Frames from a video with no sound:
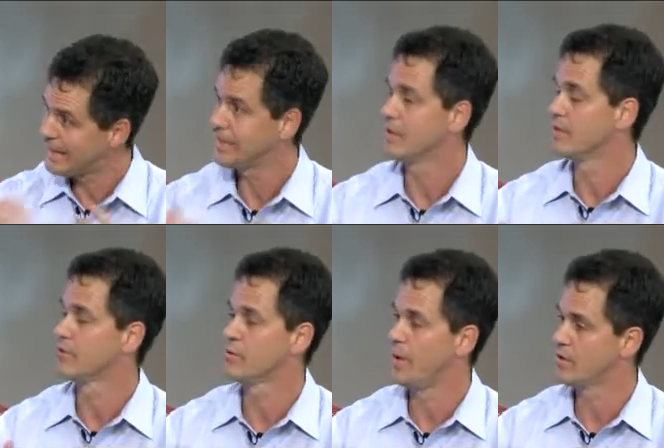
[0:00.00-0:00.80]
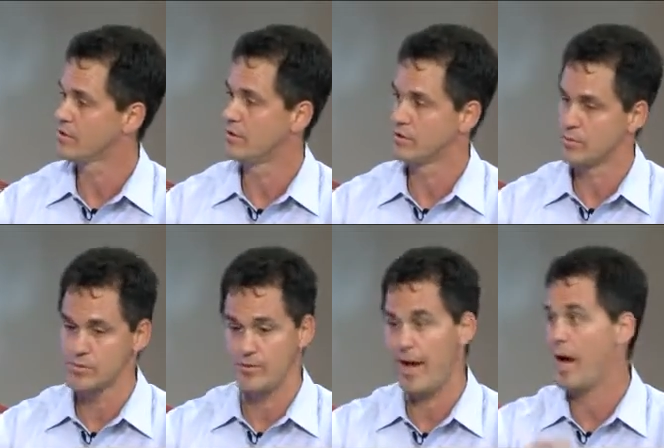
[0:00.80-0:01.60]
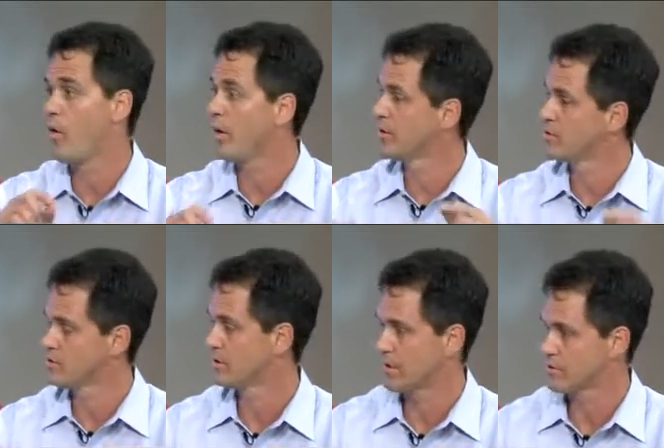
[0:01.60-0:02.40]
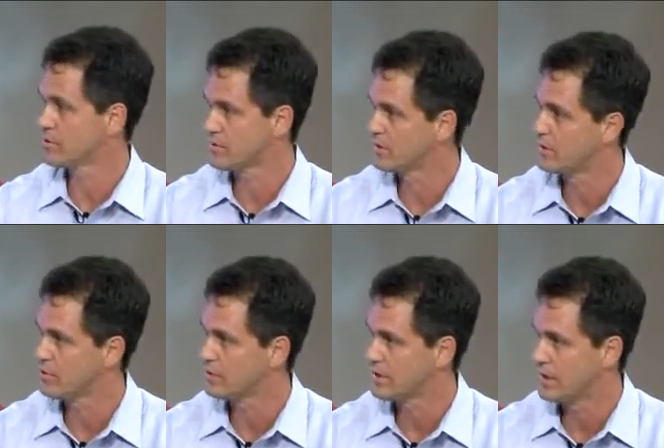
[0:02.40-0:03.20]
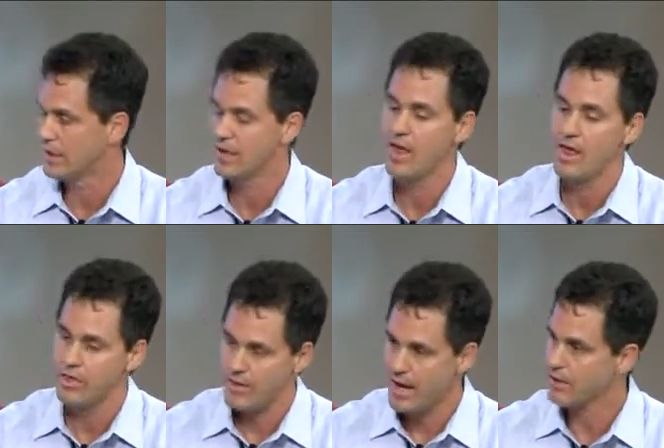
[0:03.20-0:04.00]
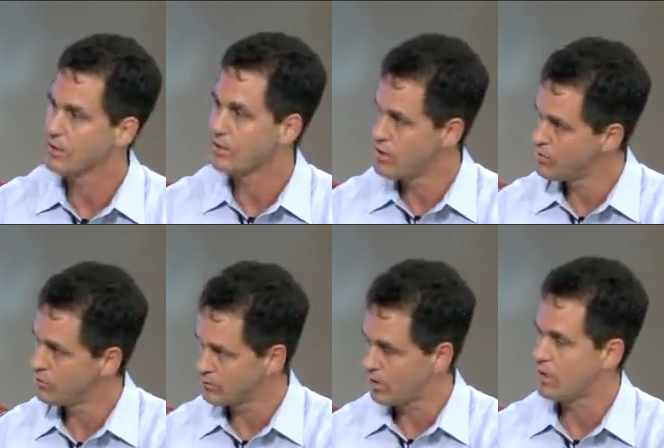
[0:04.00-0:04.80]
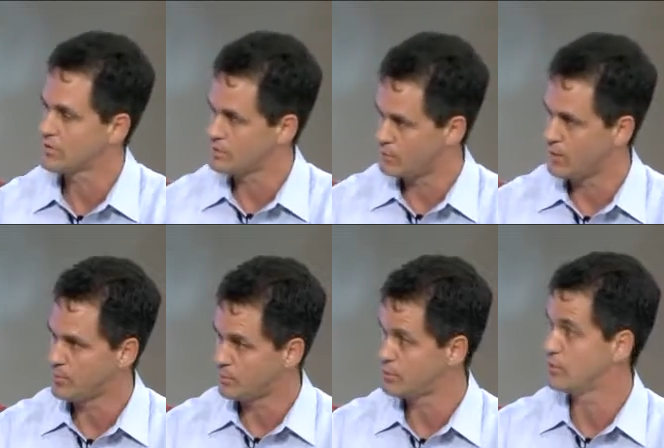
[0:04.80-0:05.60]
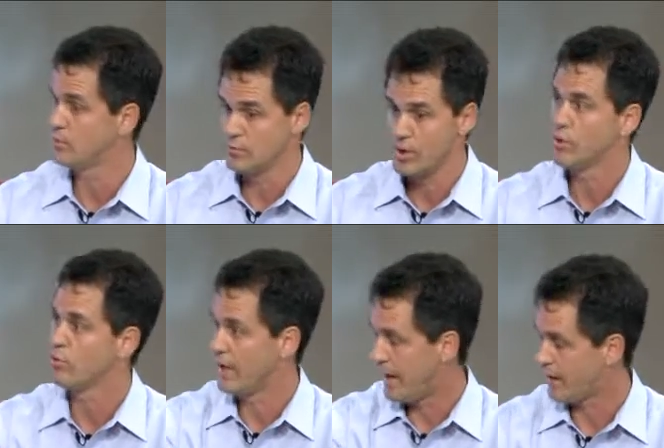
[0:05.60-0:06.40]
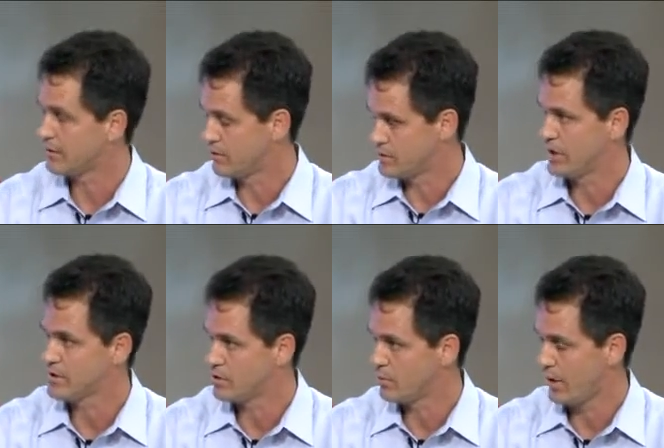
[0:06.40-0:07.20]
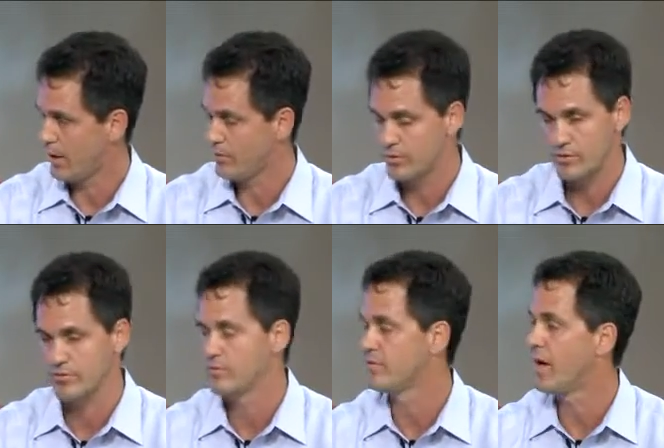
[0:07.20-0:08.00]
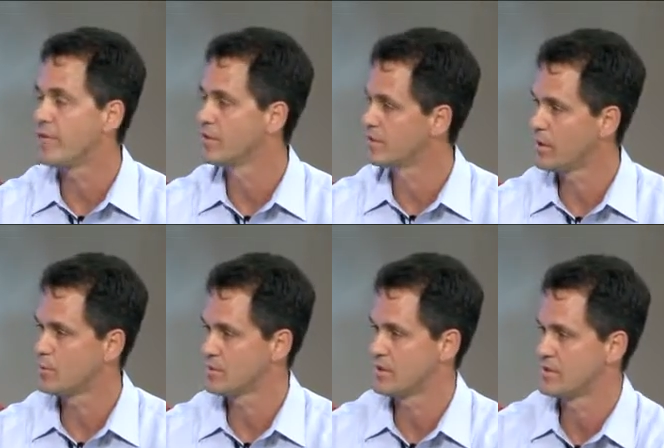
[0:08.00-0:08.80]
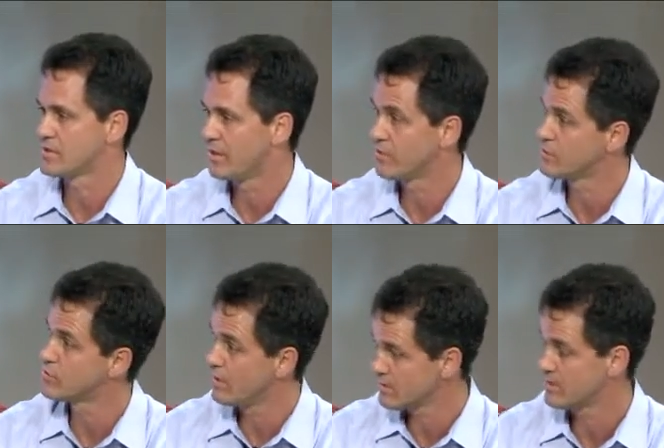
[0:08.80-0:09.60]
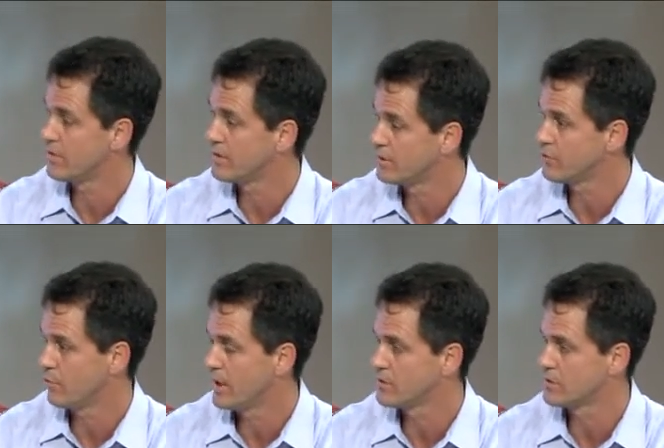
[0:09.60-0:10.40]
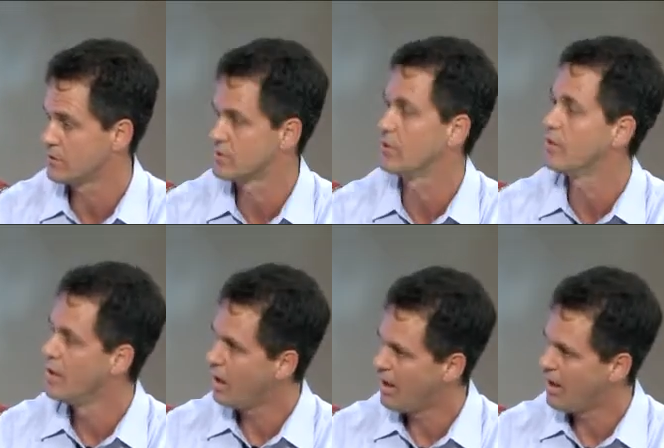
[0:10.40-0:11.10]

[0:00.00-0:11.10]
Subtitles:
getting the information in terms of how I use electricity during the day, that alone causes people to react and change their behaviors. 5 to 10% savings just on the information. So